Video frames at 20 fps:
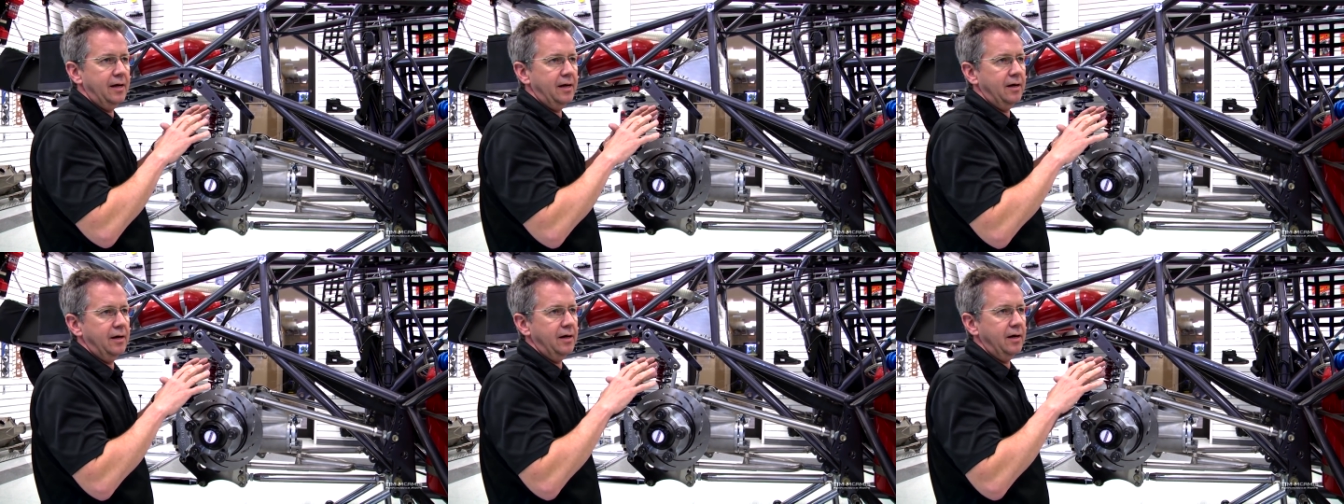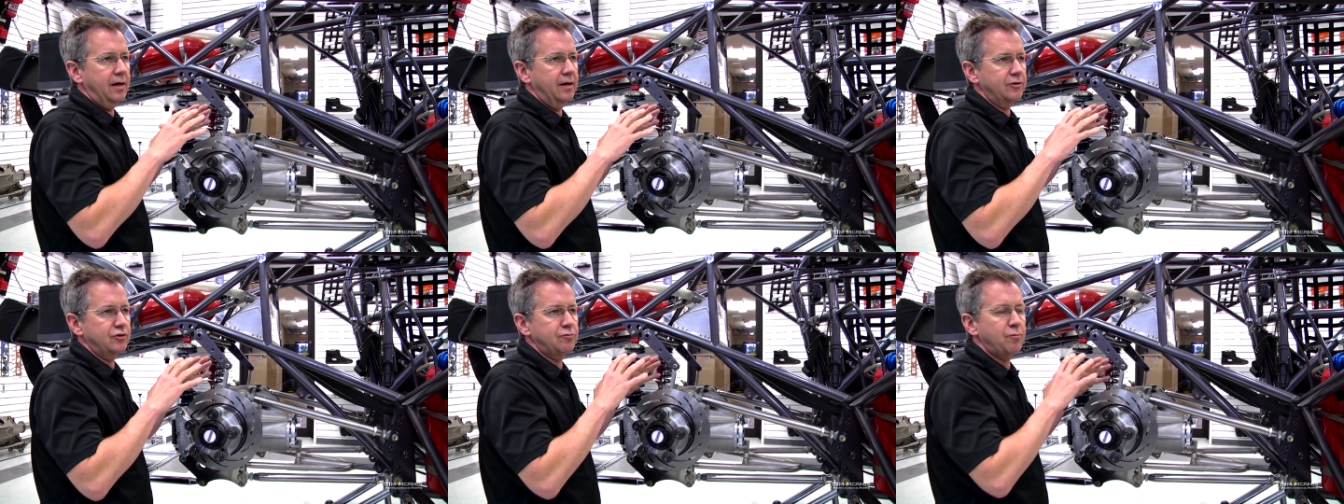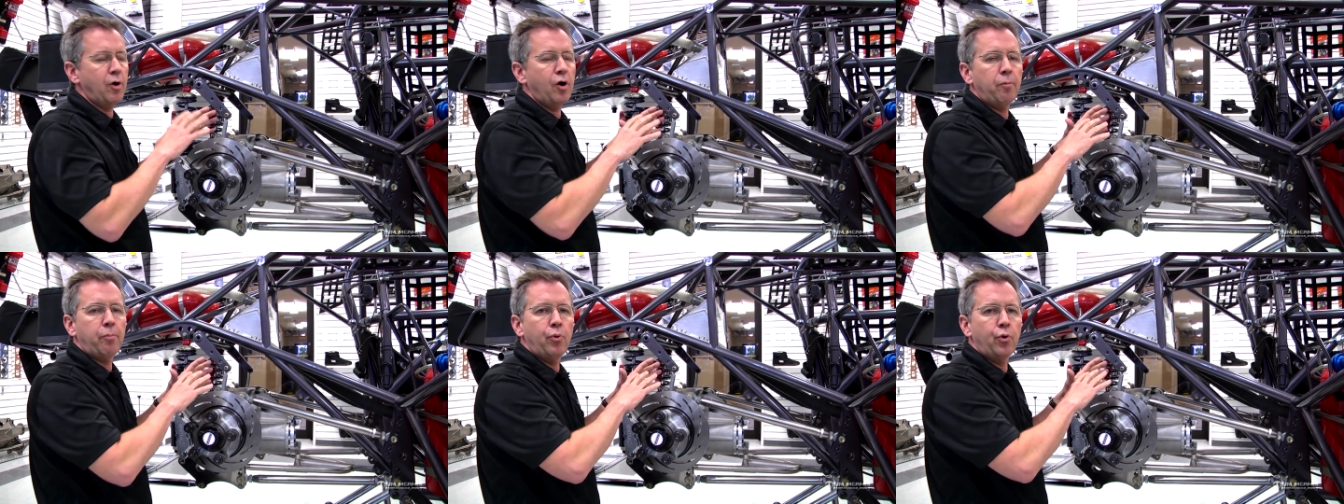a, a,
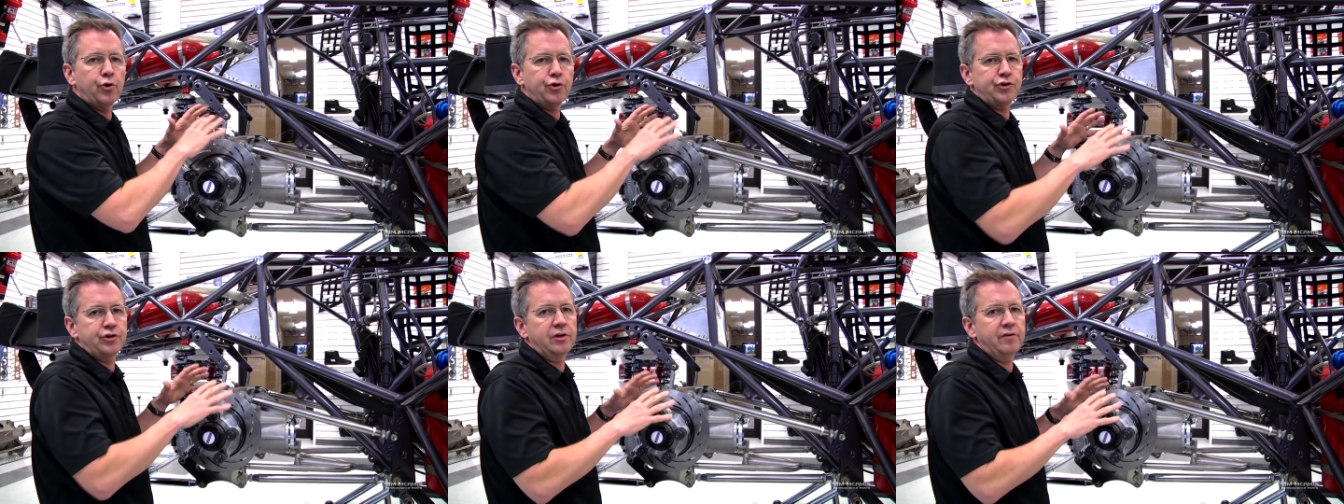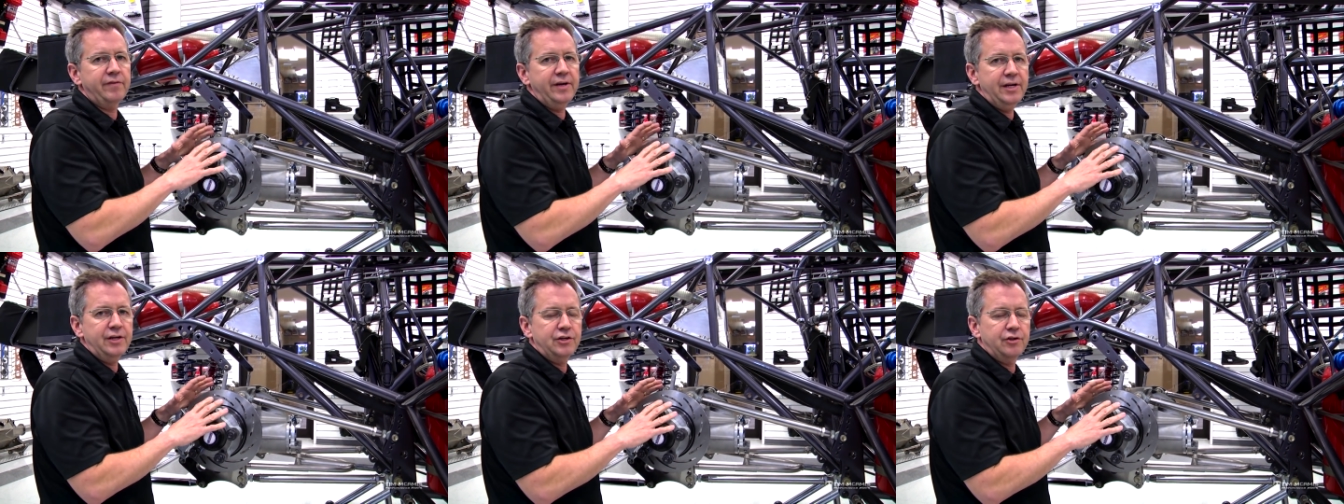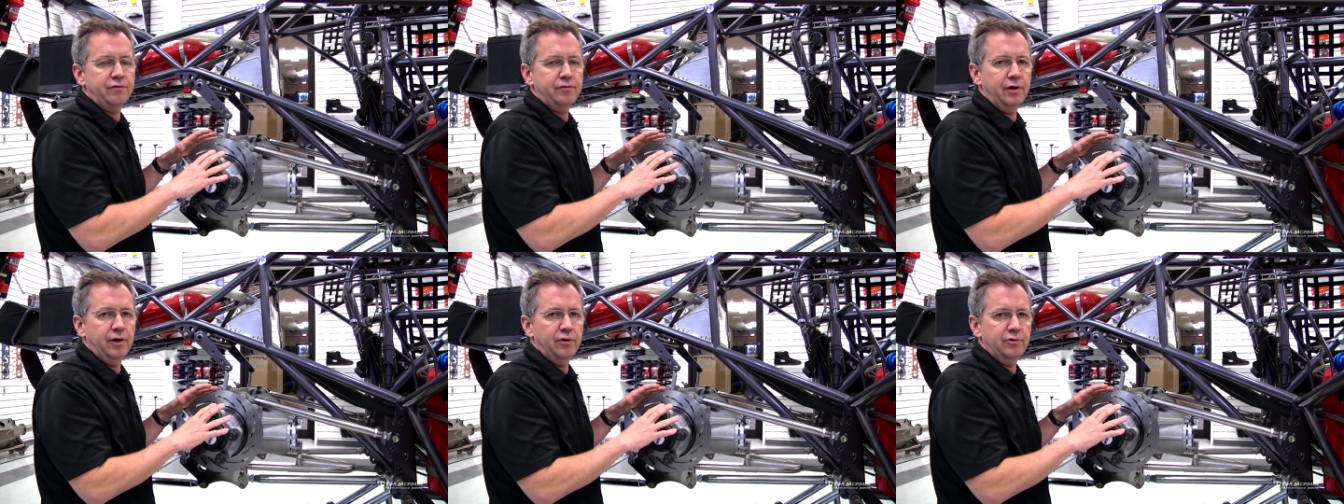small portion of each
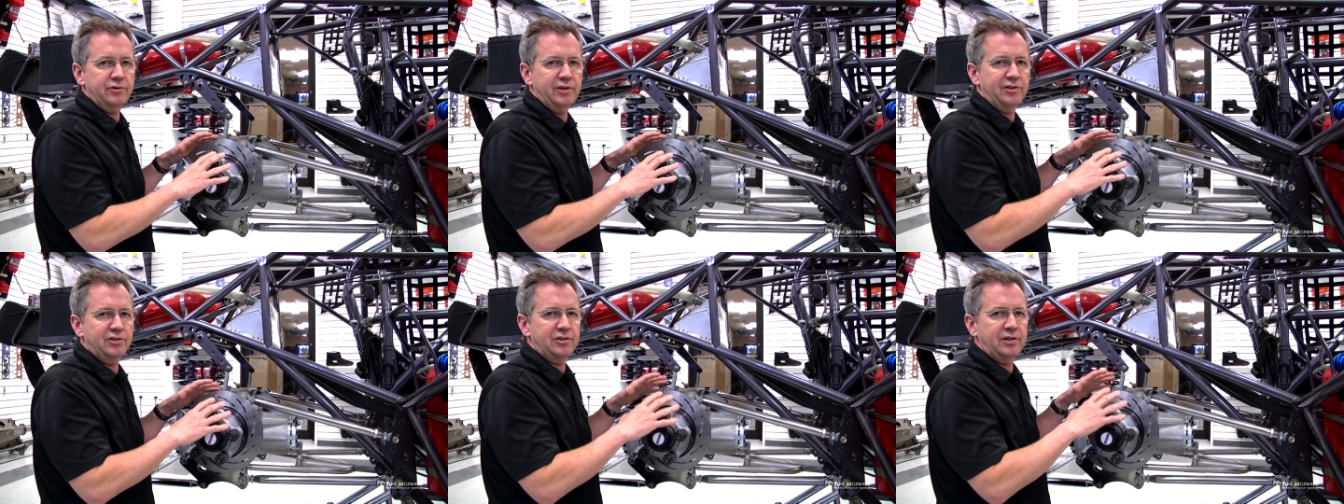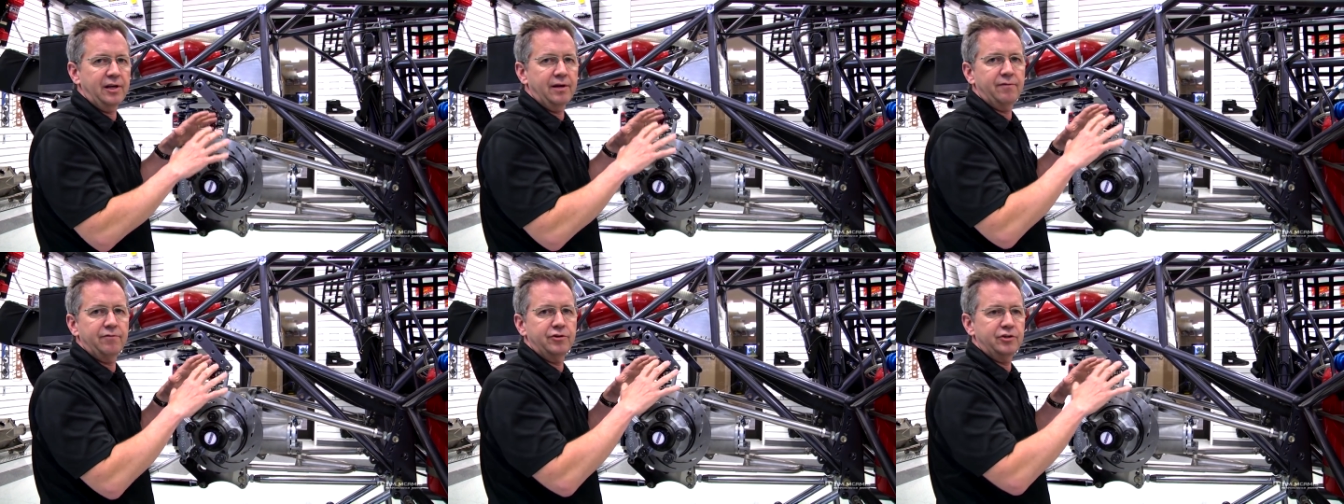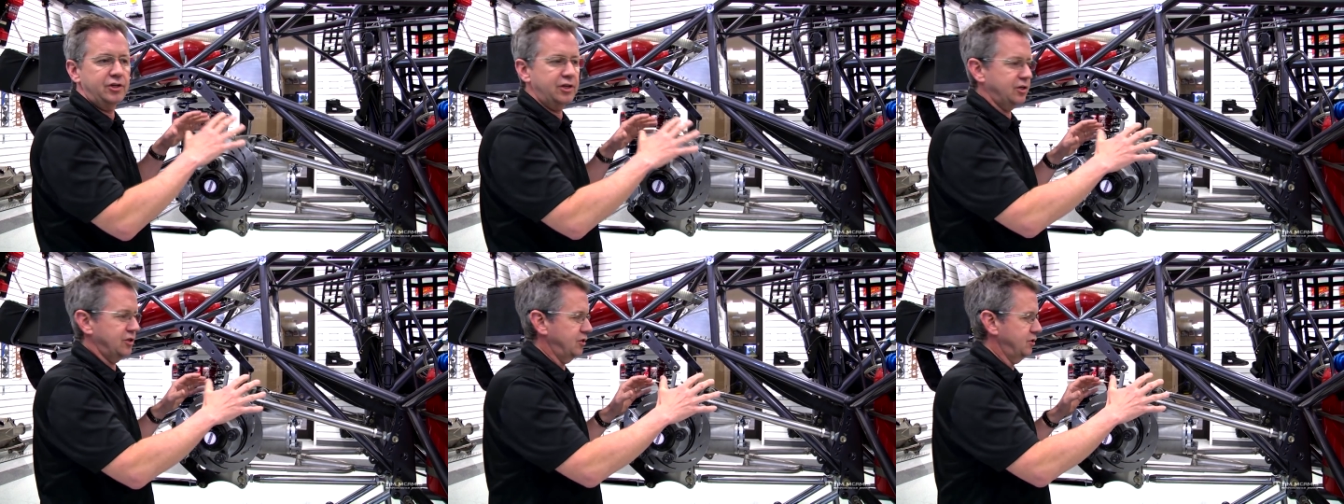of those instead of
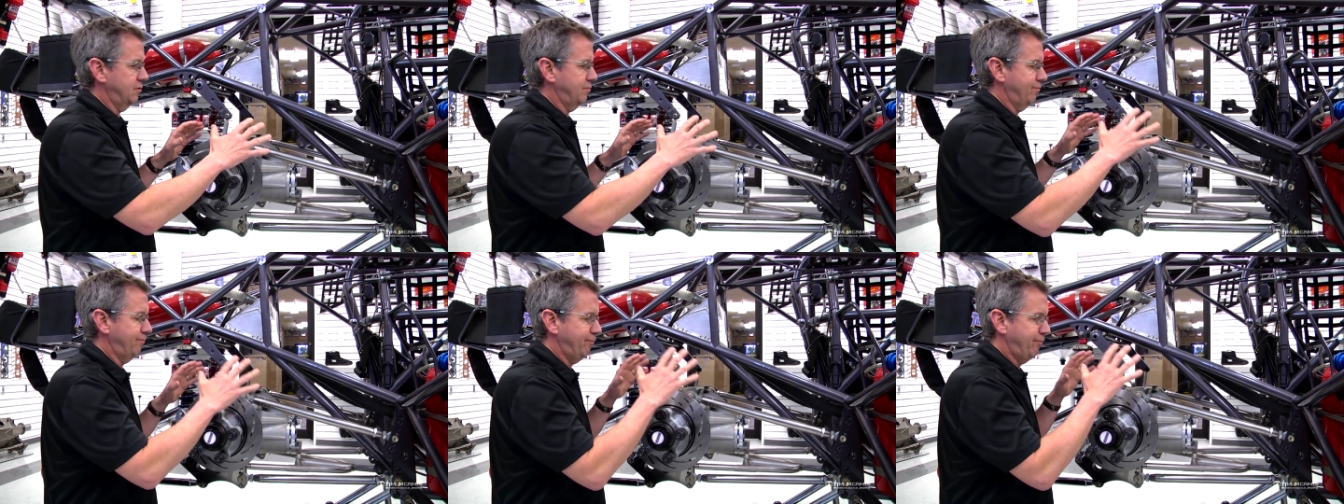just